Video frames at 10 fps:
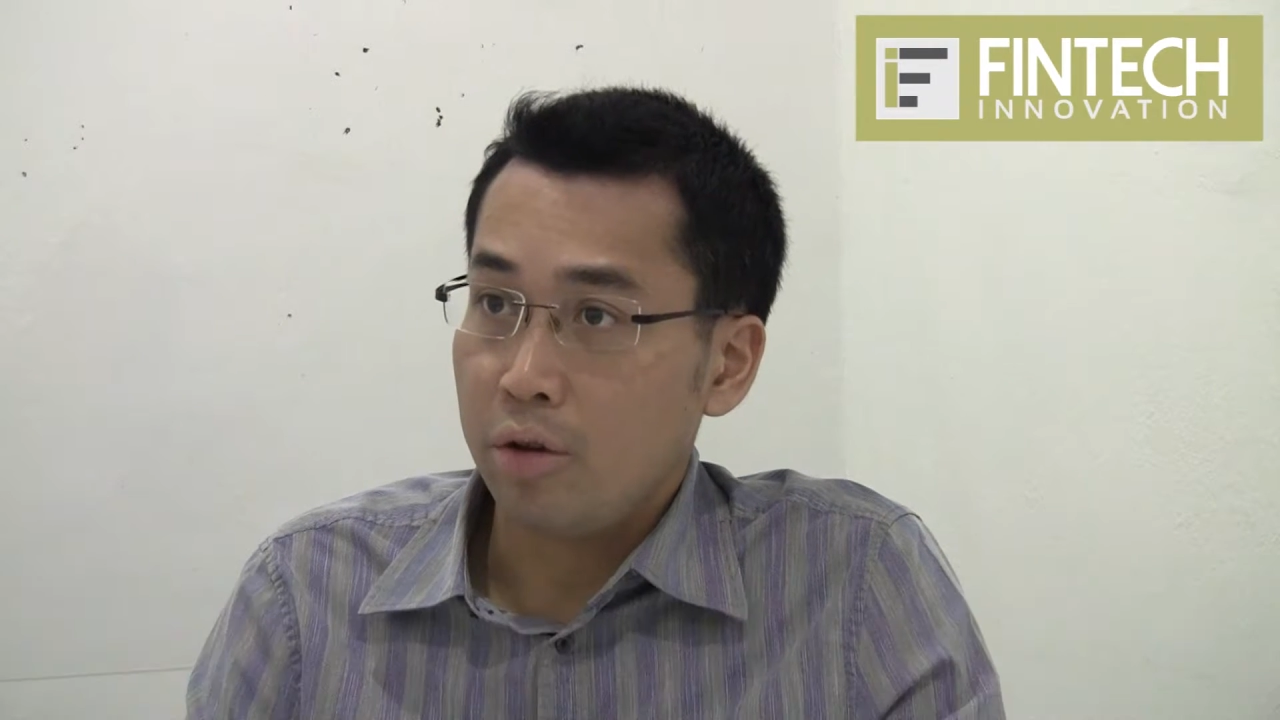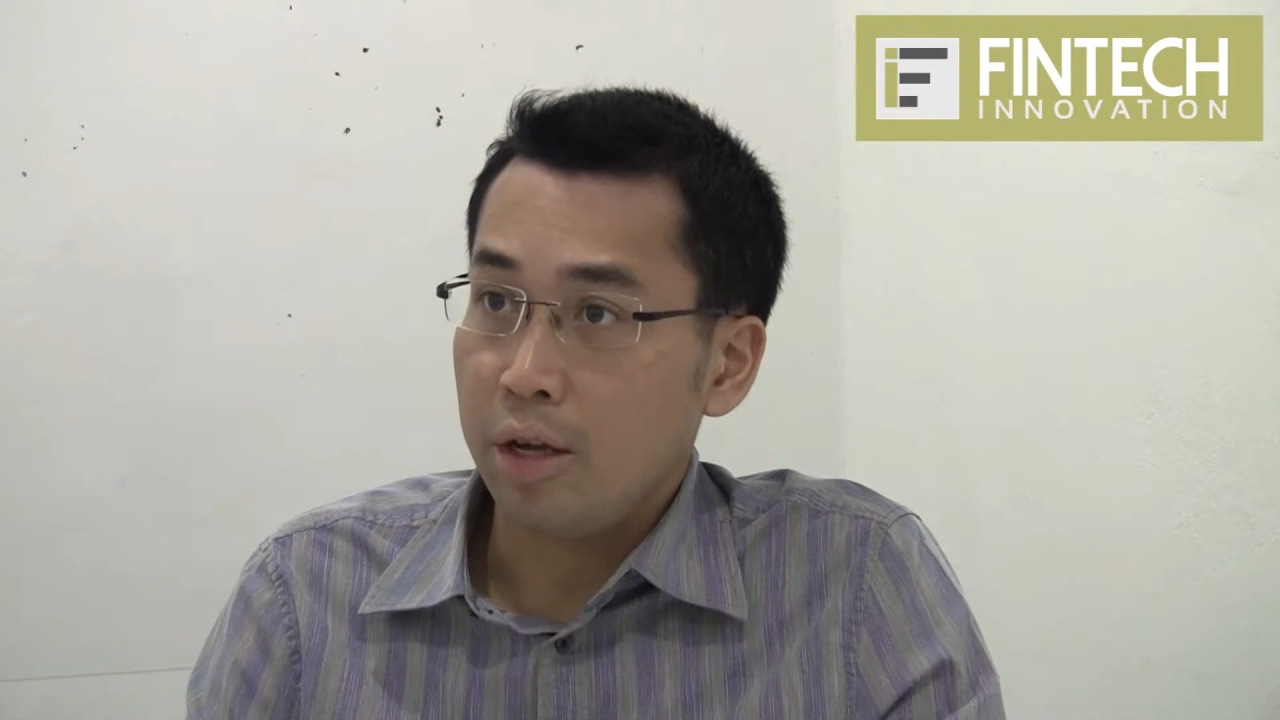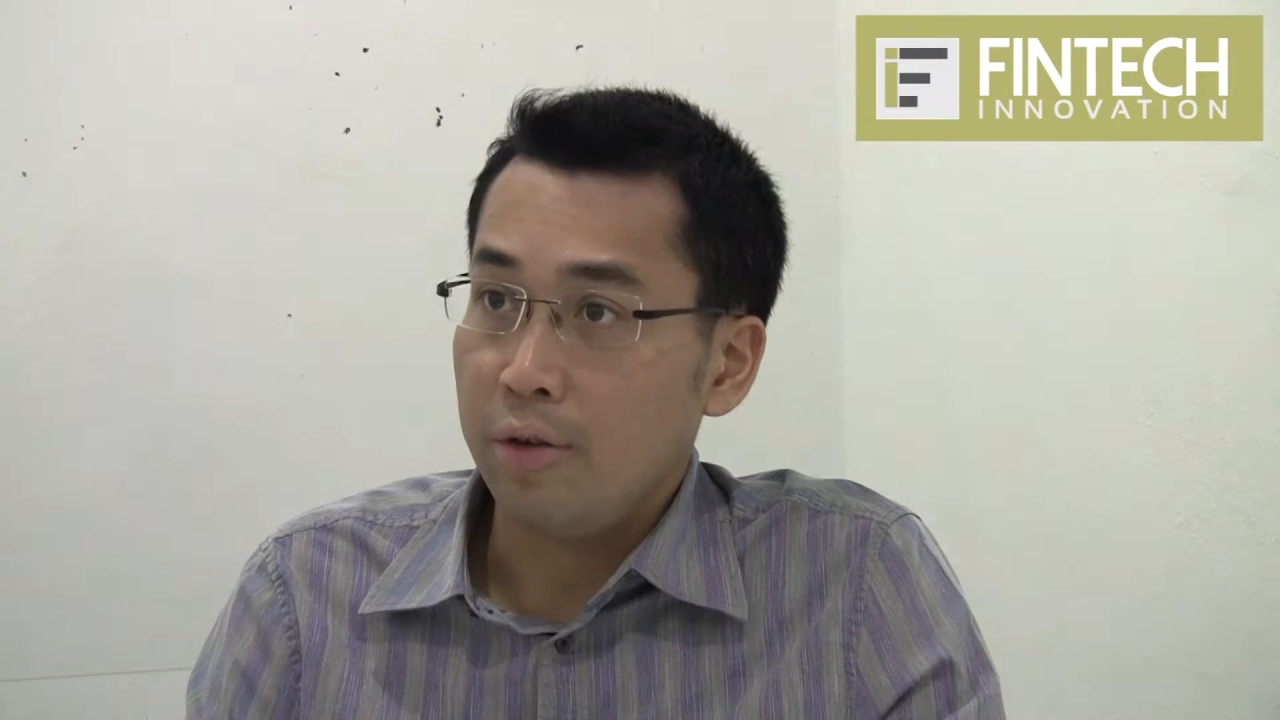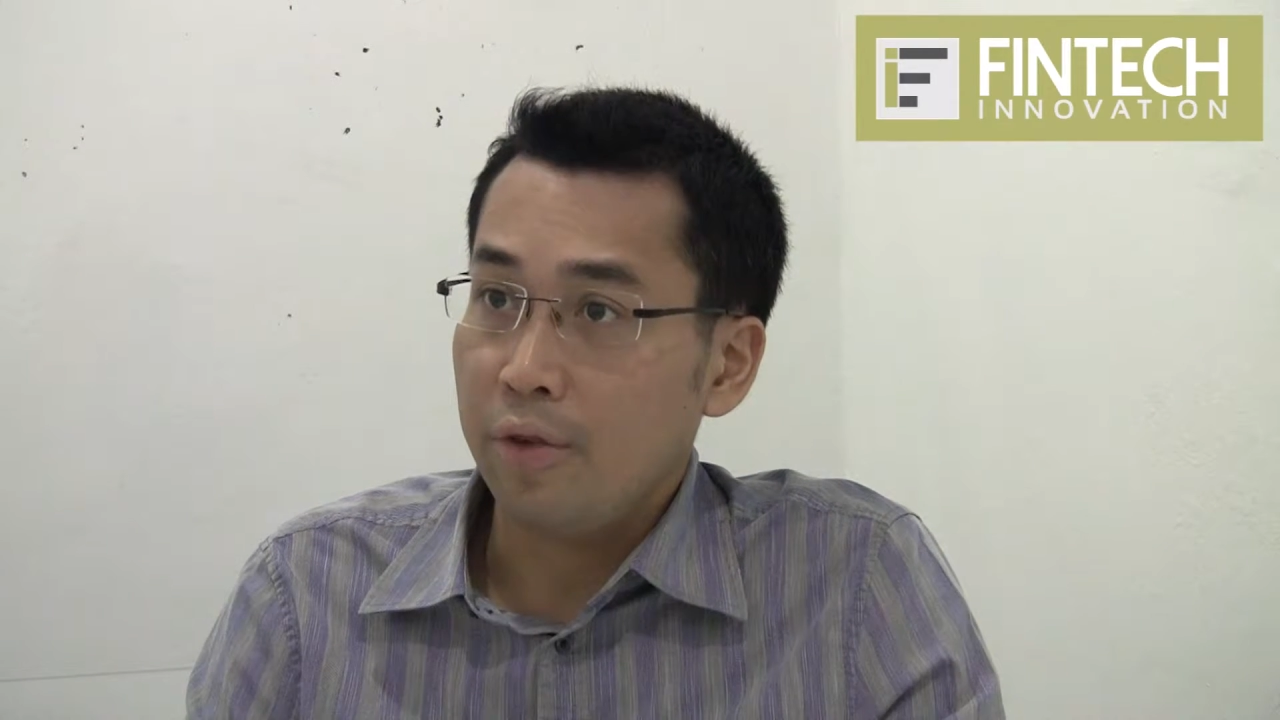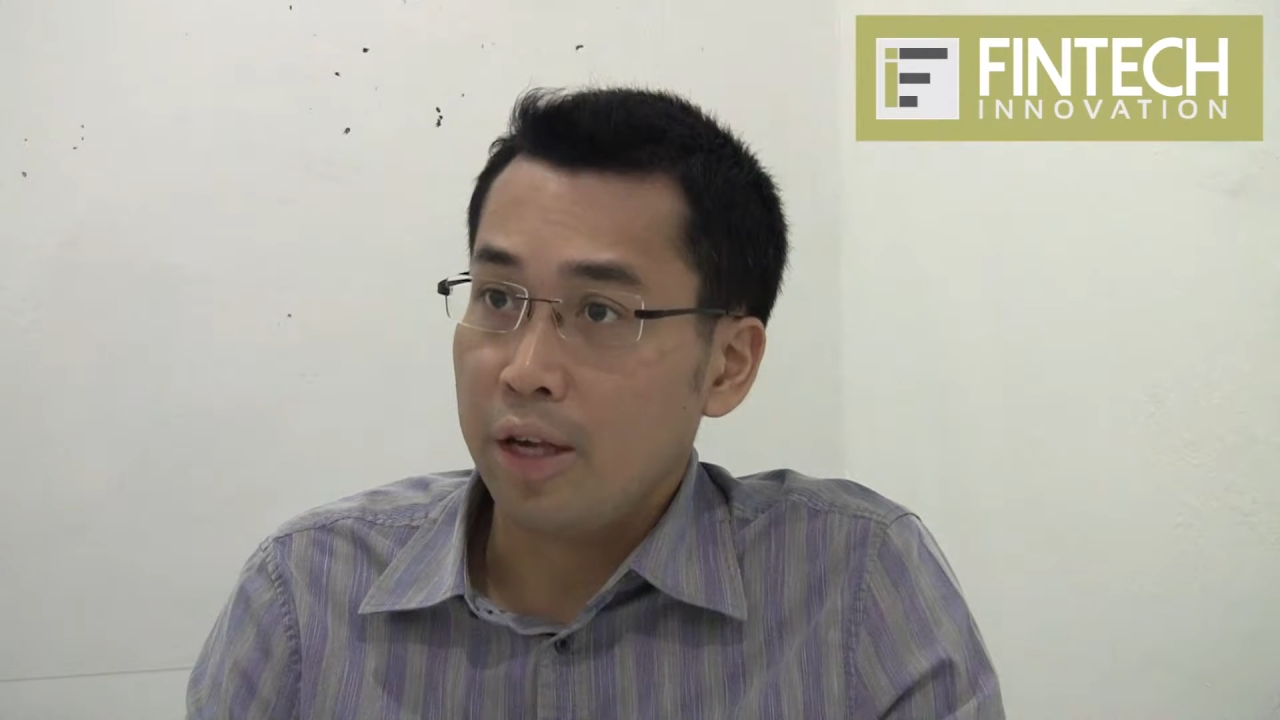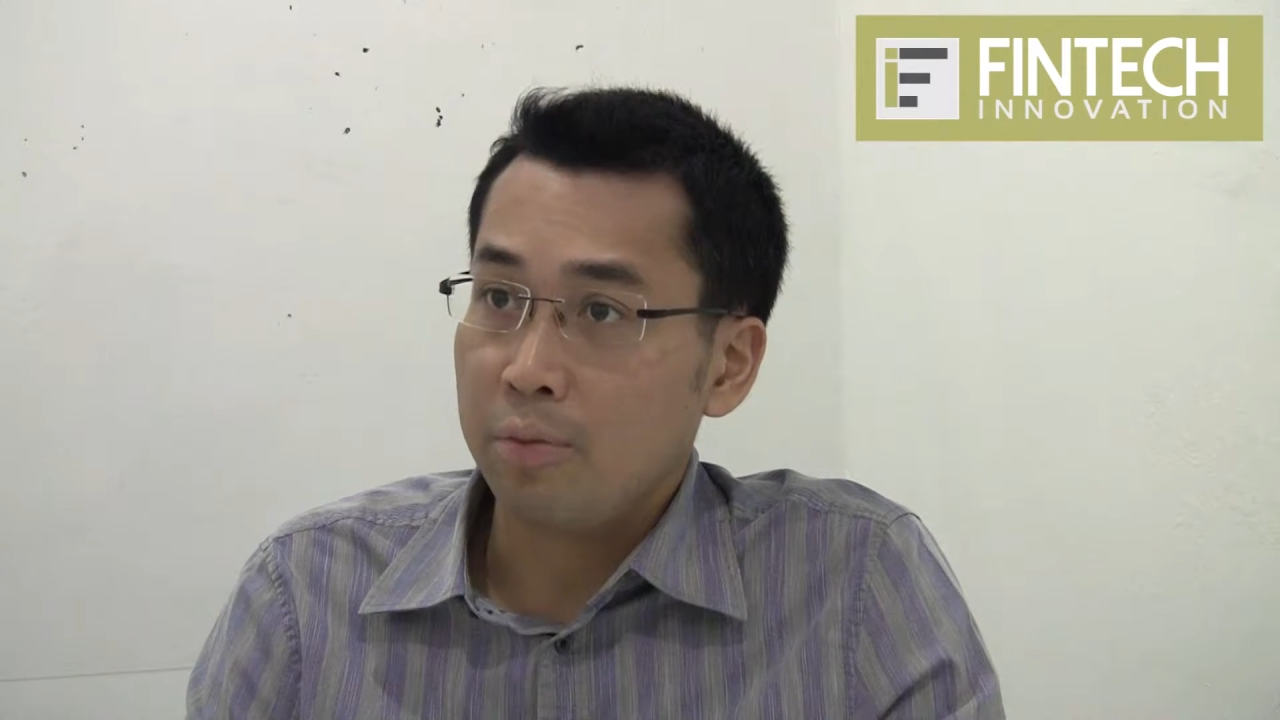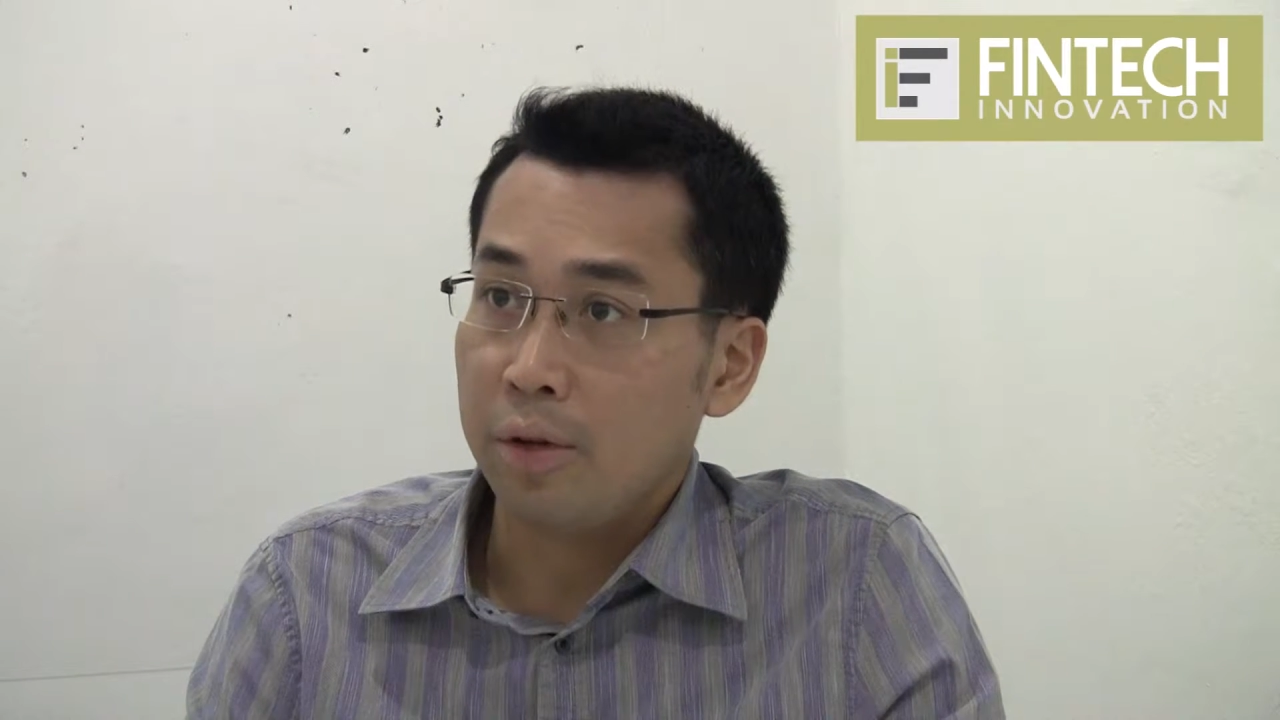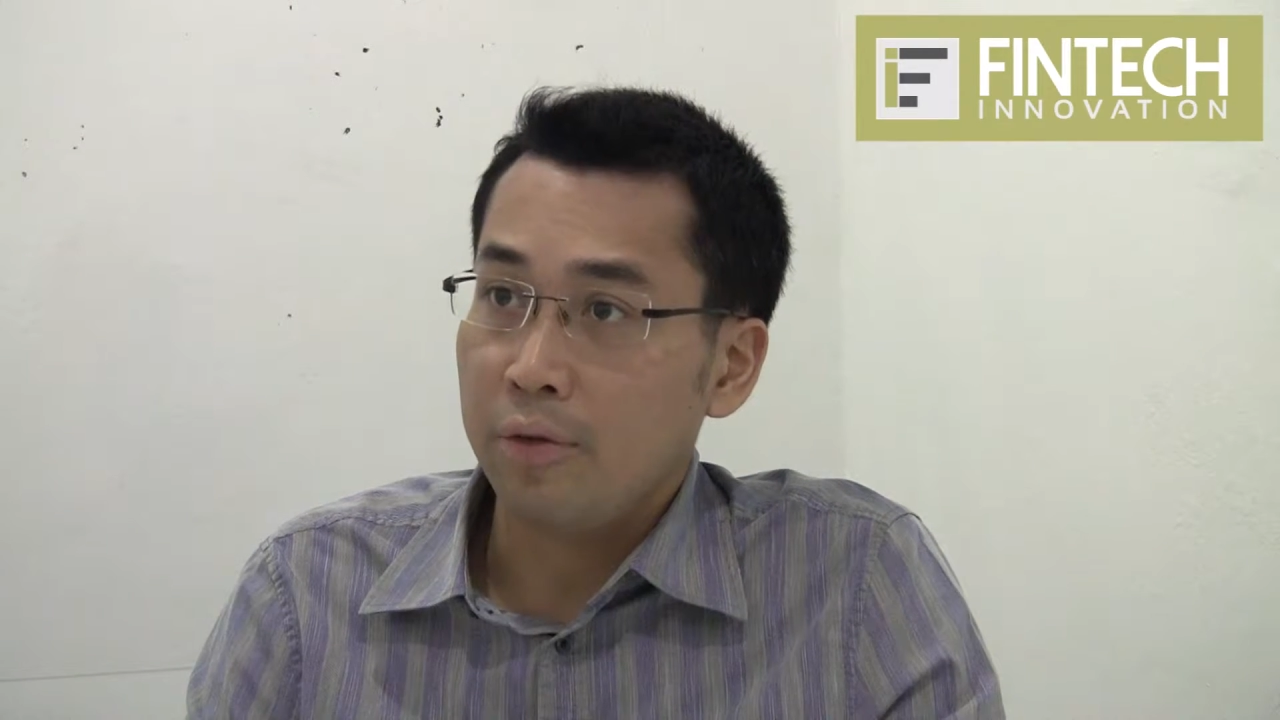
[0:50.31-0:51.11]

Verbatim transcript: the investment